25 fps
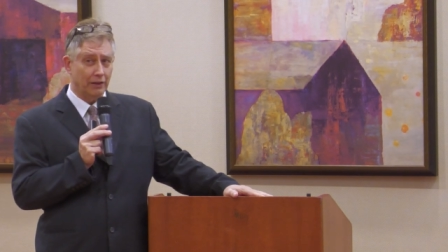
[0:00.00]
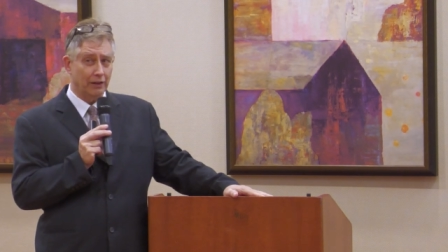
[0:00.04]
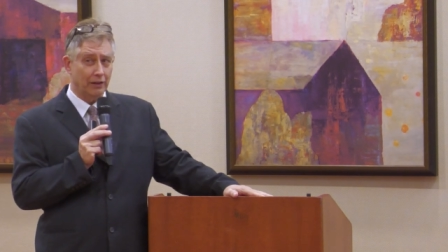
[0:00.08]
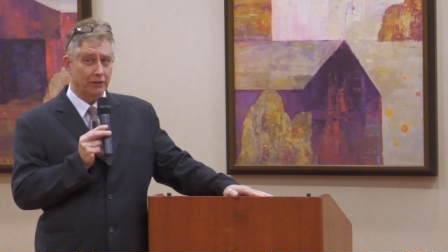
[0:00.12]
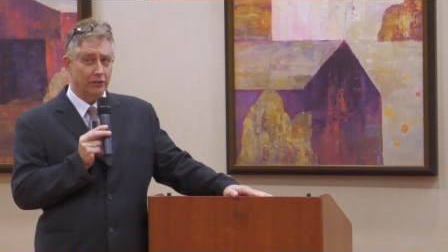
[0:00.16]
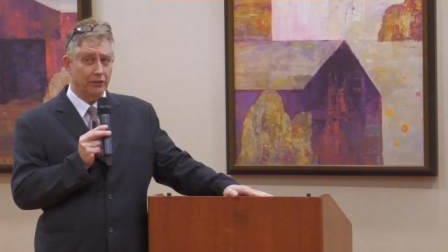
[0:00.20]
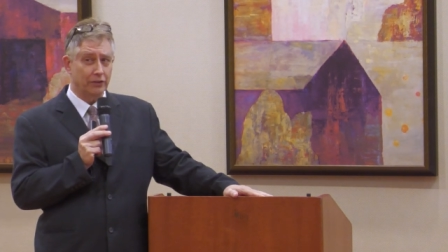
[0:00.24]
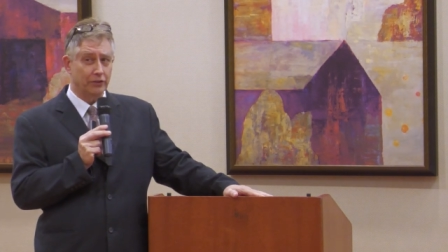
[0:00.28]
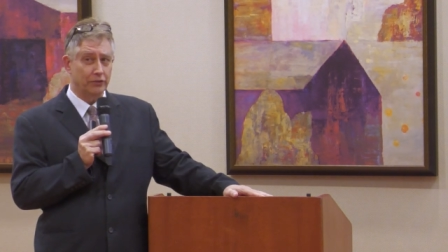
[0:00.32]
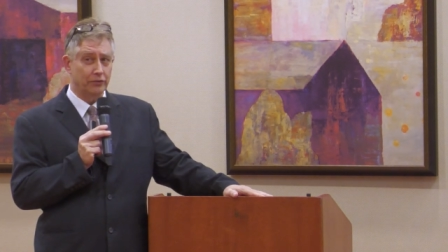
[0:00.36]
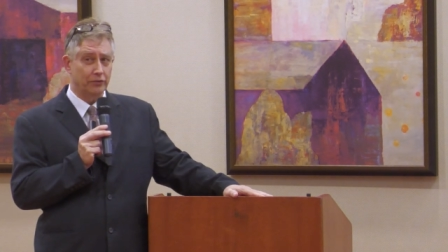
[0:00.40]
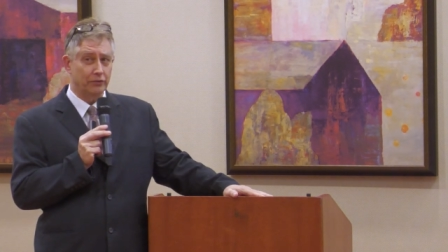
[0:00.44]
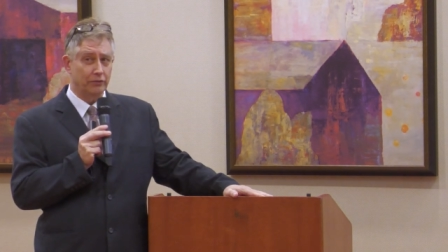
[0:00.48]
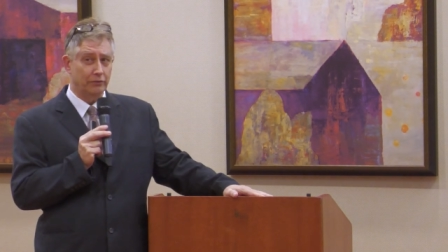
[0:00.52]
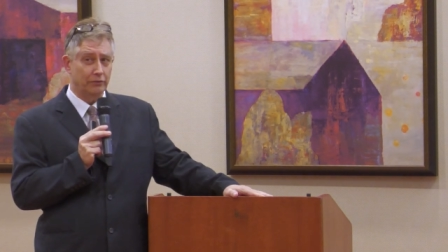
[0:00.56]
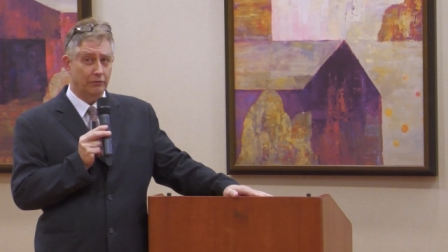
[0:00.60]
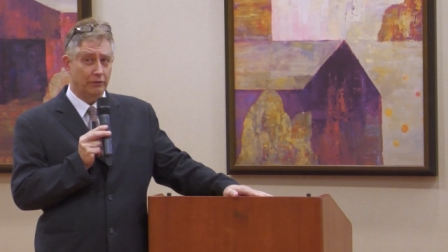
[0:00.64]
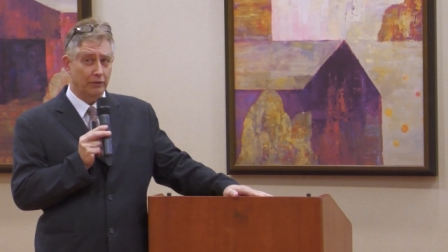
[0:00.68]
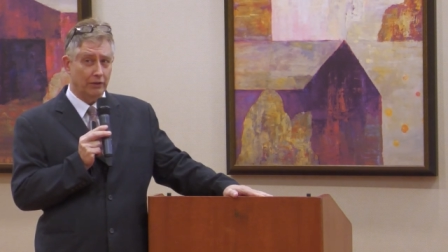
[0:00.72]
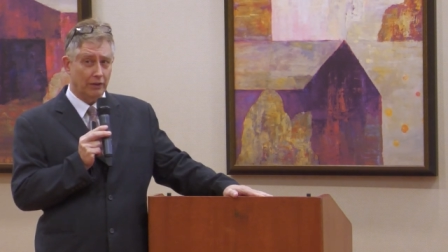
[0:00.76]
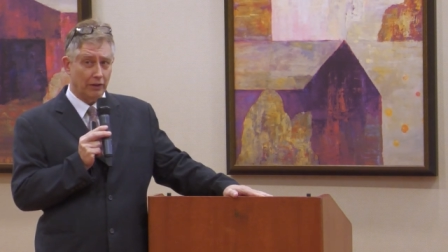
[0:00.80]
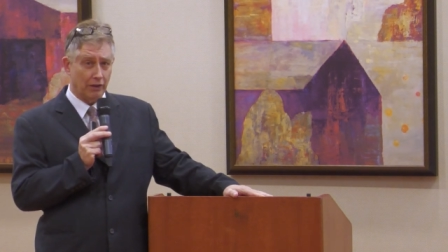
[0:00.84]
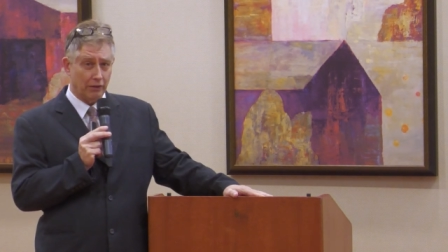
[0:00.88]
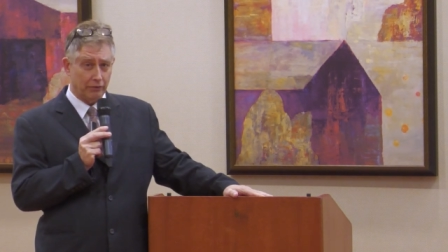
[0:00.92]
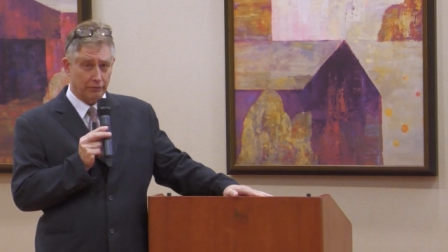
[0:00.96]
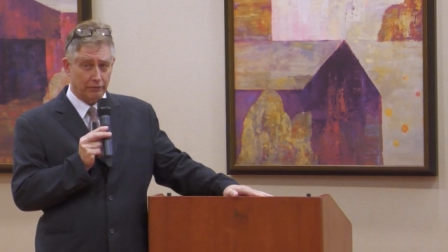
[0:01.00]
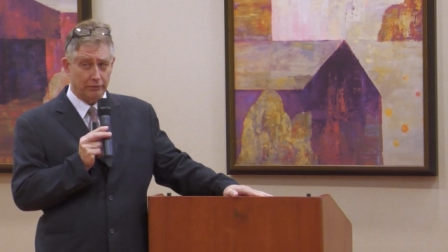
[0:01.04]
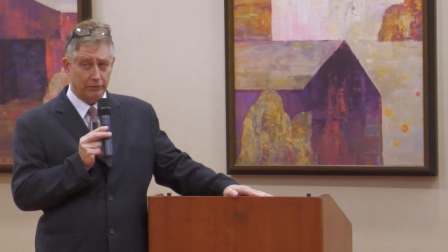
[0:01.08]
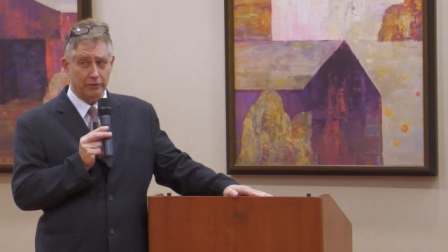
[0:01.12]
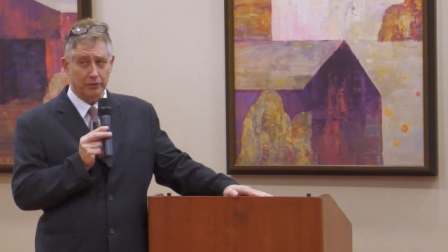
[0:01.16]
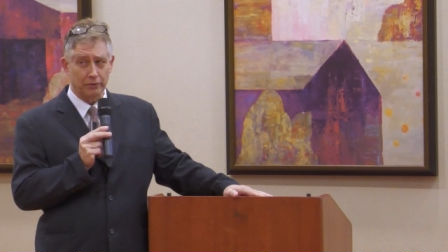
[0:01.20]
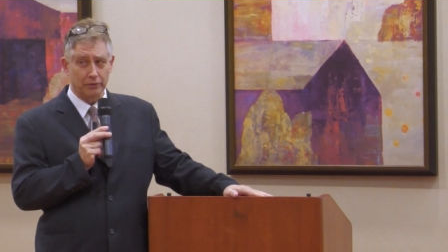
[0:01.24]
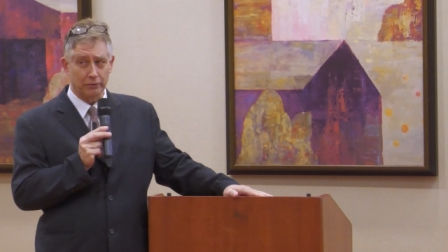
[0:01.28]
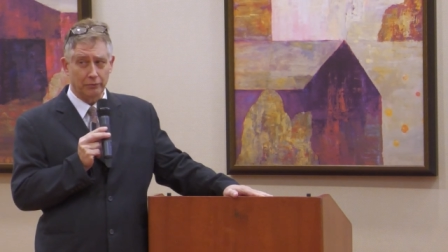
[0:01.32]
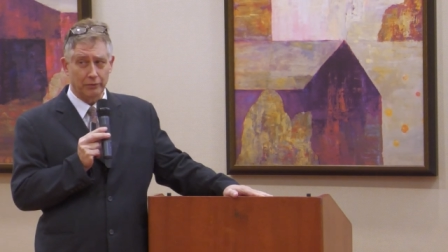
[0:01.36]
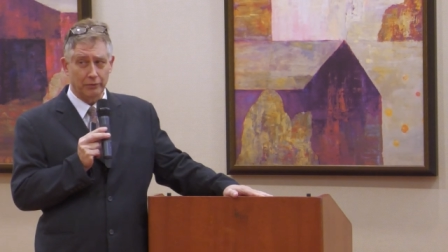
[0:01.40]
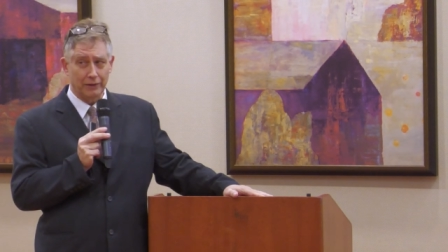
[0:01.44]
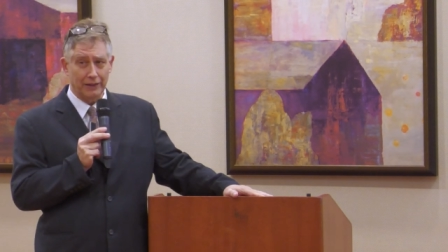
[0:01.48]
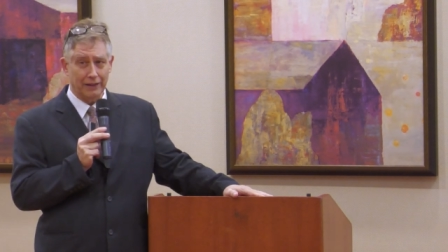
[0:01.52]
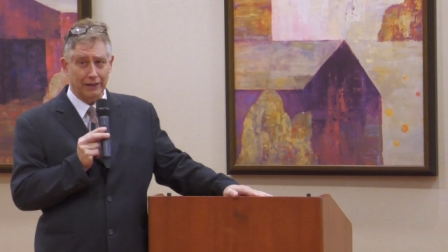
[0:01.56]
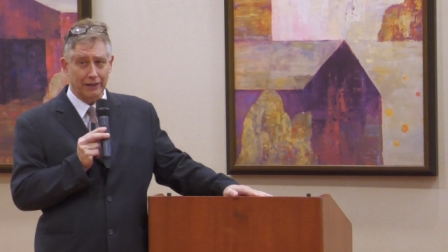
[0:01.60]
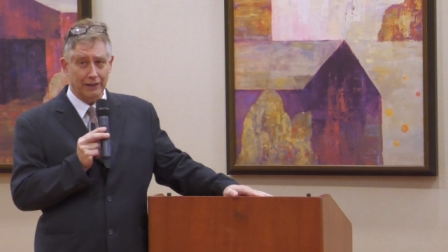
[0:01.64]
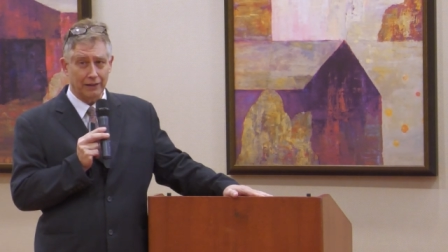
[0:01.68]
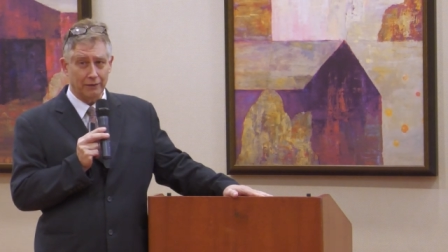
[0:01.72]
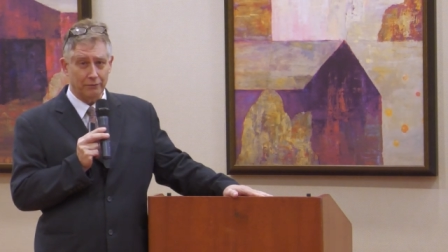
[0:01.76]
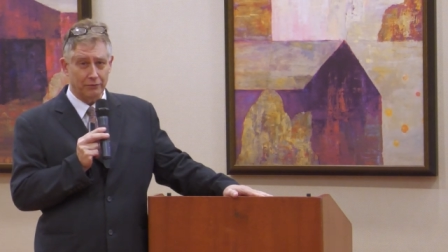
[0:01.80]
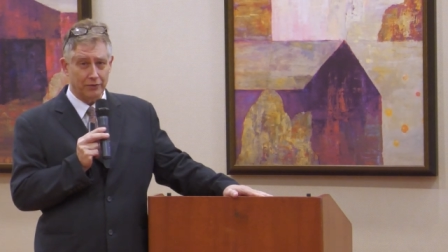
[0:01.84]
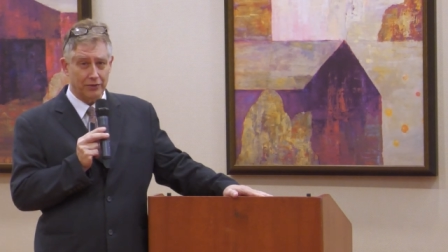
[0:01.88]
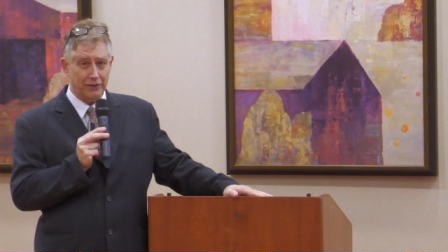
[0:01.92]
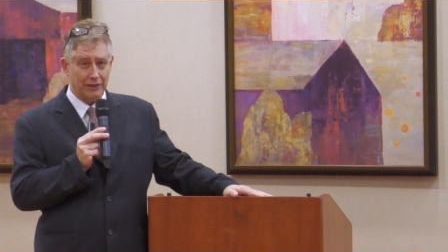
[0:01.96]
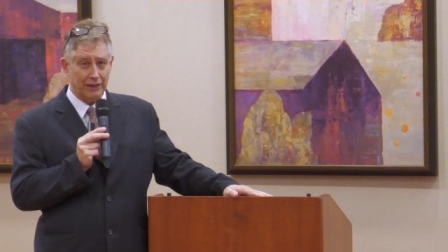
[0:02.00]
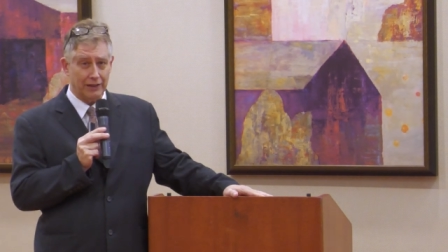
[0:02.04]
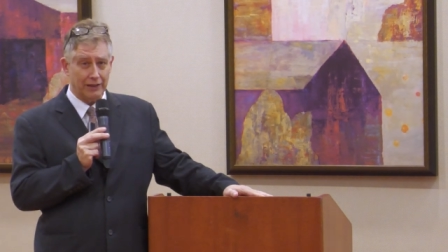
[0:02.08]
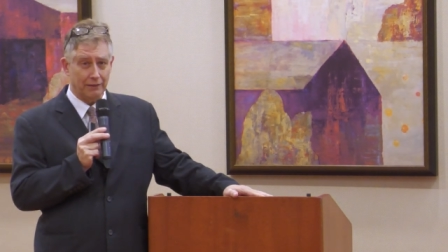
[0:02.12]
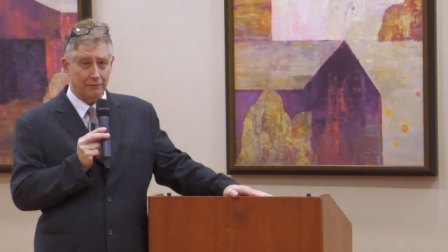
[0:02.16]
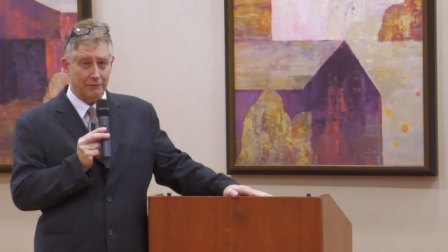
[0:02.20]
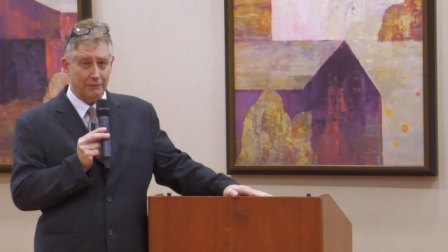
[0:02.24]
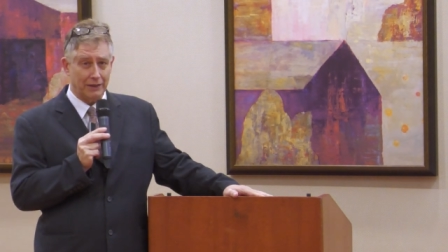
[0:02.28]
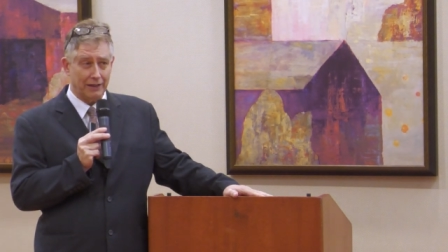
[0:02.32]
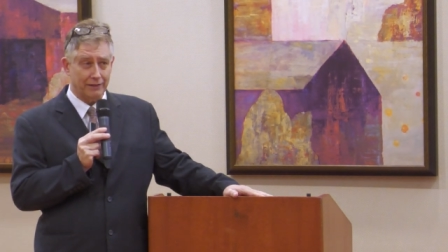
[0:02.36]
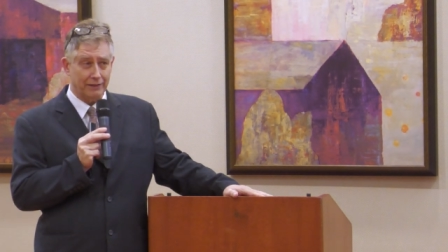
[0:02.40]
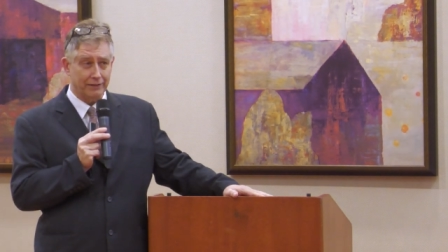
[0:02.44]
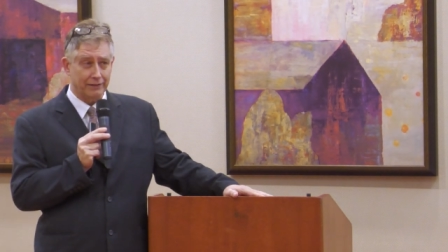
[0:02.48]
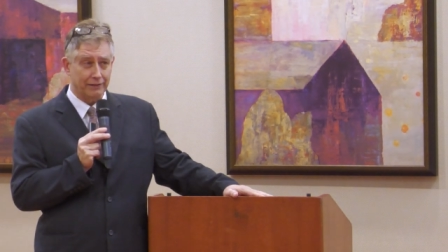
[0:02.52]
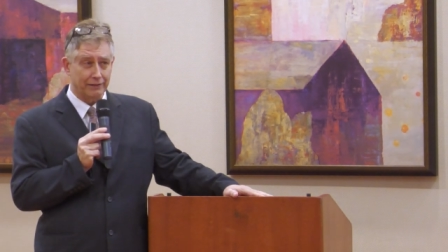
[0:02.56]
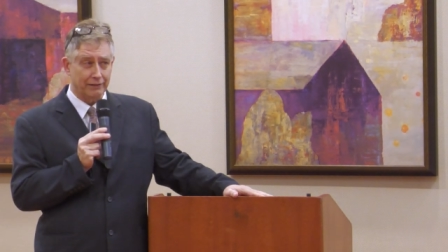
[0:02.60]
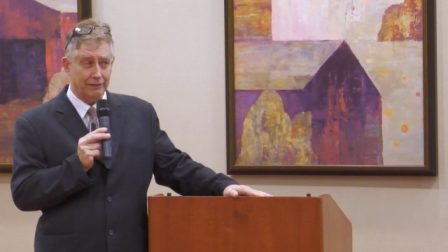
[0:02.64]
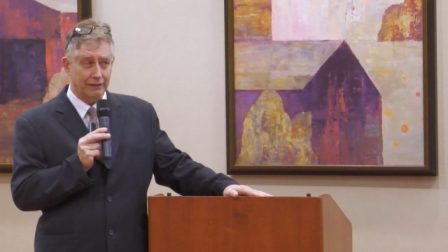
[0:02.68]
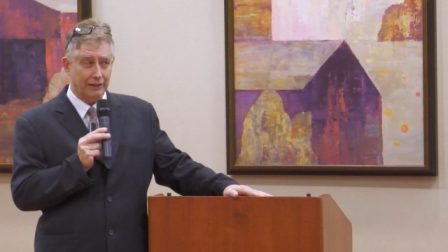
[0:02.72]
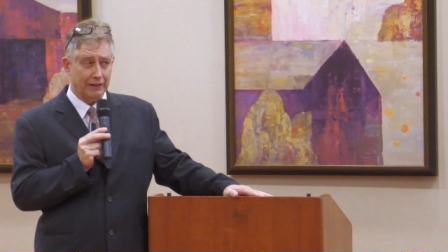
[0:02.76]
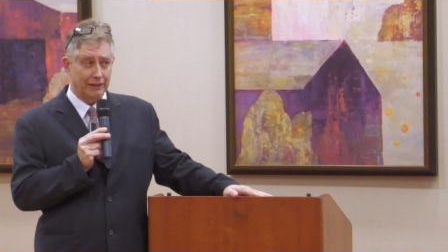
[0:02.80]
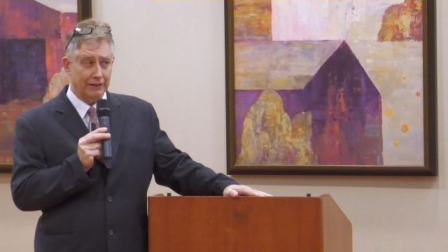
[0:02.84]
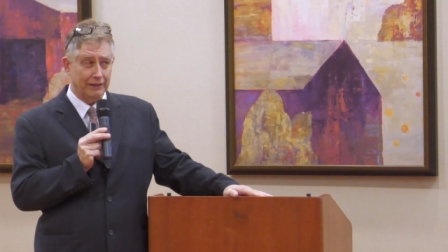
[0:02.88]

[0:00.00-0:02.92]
doctors who don't when it comes to M S.